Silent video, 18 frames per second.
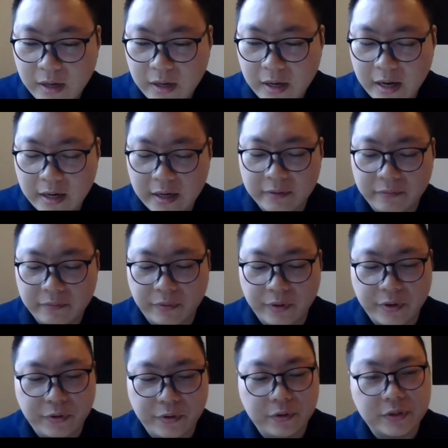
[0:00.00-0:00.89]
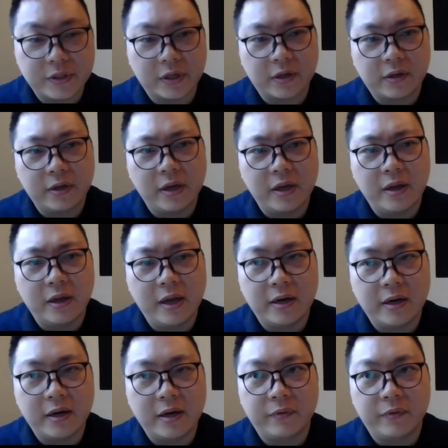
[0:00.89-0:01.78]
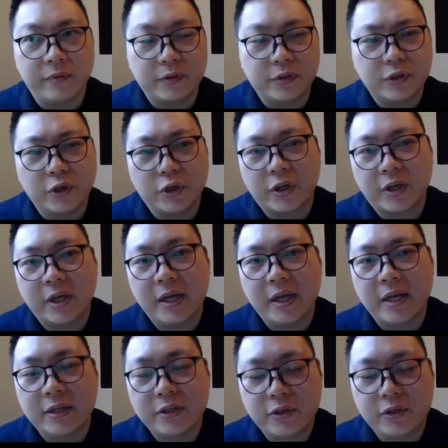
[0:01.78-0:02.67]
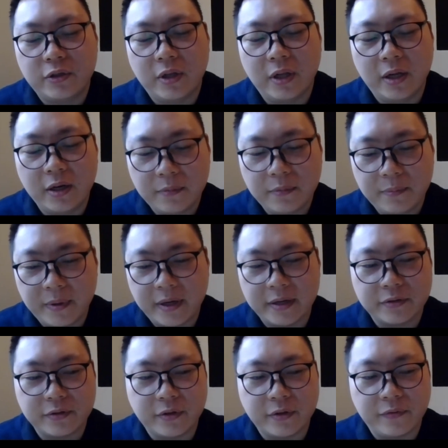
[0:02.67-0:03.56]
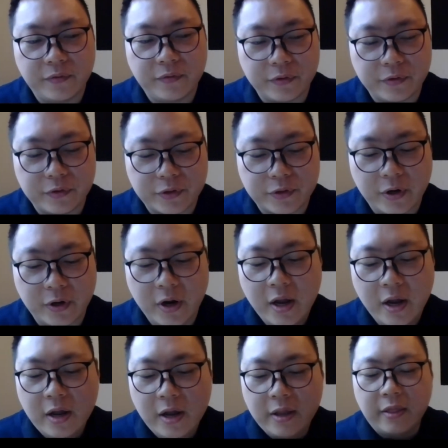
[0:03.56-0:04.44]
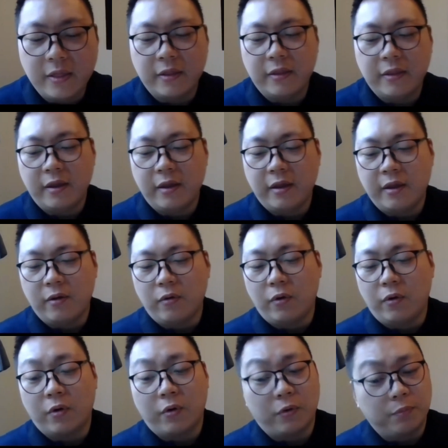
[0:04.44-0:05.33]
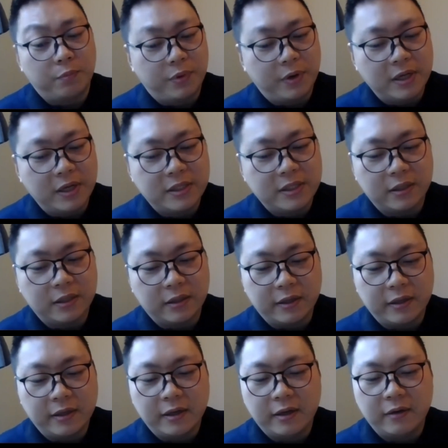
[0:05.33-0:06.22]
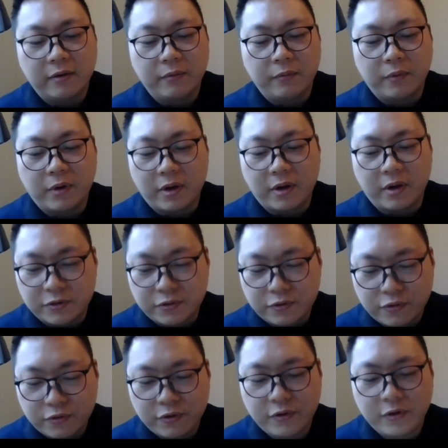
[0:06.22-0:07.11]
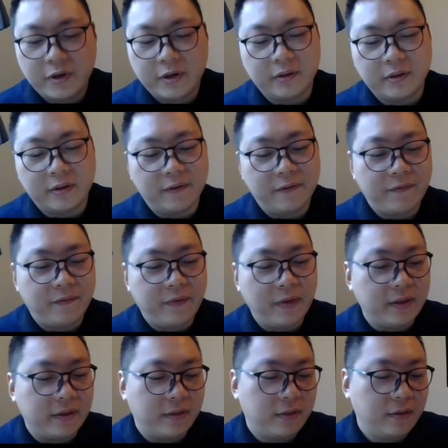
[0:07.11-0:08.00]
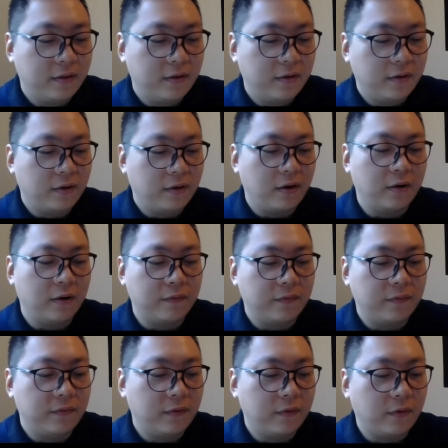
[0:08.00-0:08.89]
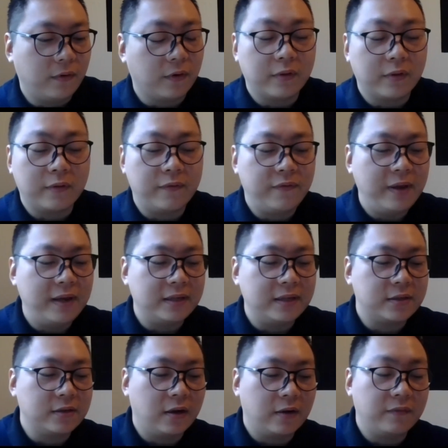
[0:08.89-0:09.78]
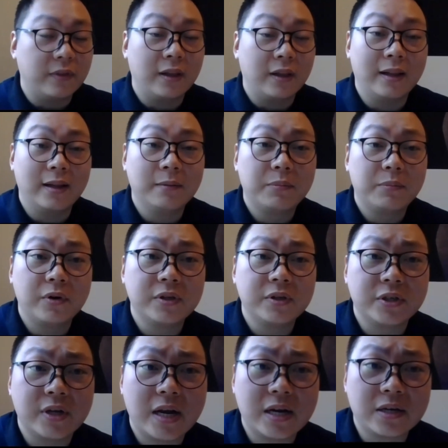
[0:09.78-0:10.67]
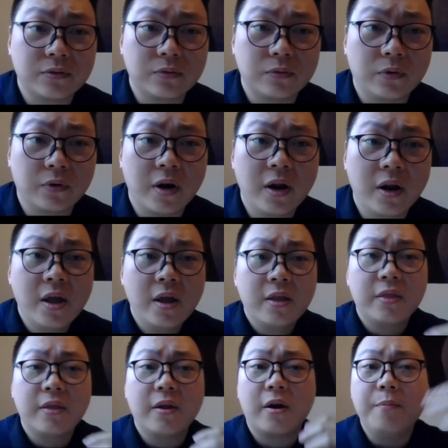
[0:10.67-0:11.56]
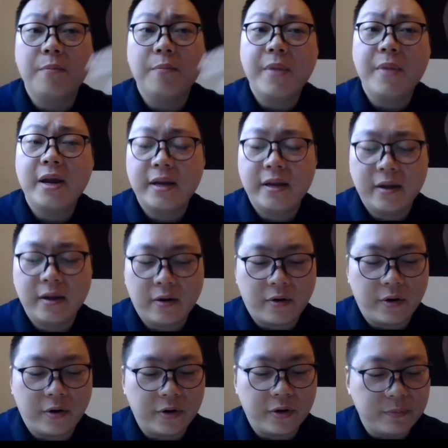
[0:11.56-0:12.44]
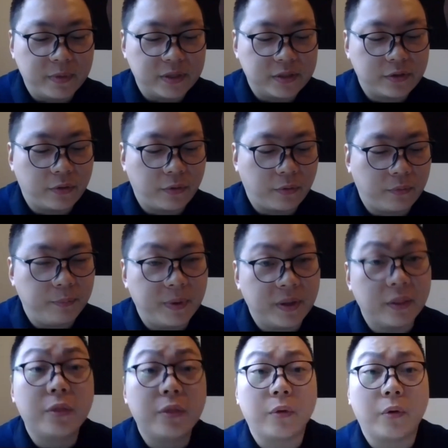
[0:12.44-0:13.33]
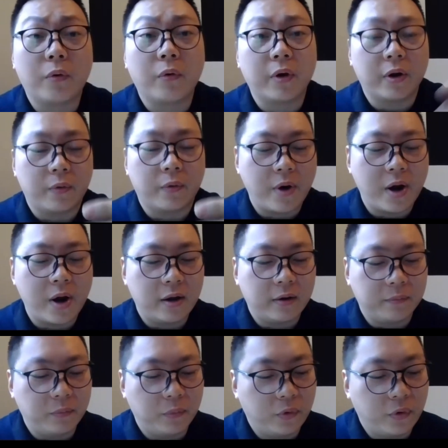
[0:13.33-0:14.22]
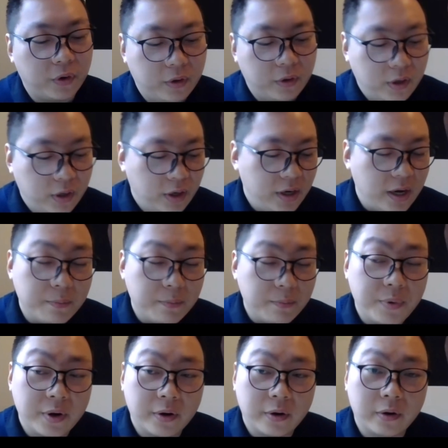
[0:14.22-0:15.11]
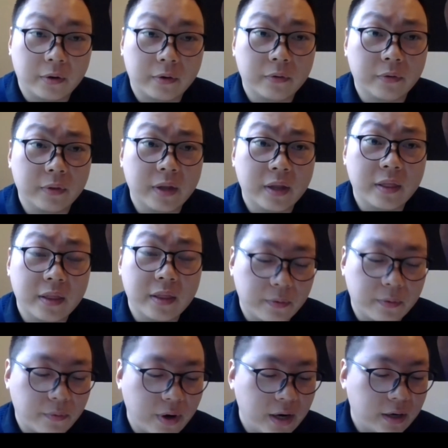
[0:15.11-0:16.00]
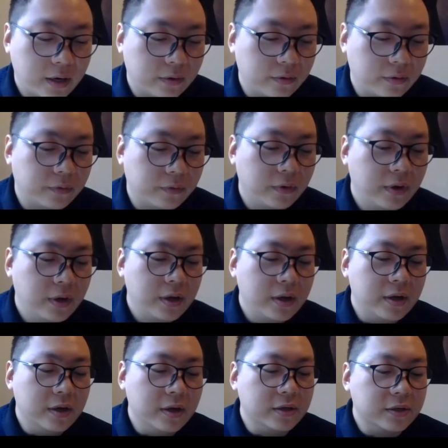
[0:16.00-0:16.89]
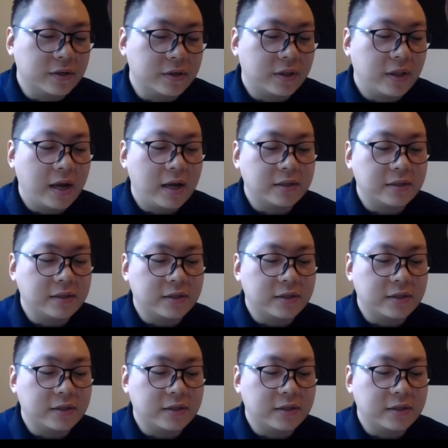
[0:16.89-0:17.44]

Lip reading: And if we use it, and if we look in a little bit into the future or presently concerning the fate of the liberal international order, there are many arguments that have been throwing around, more empirical than theoretical, is that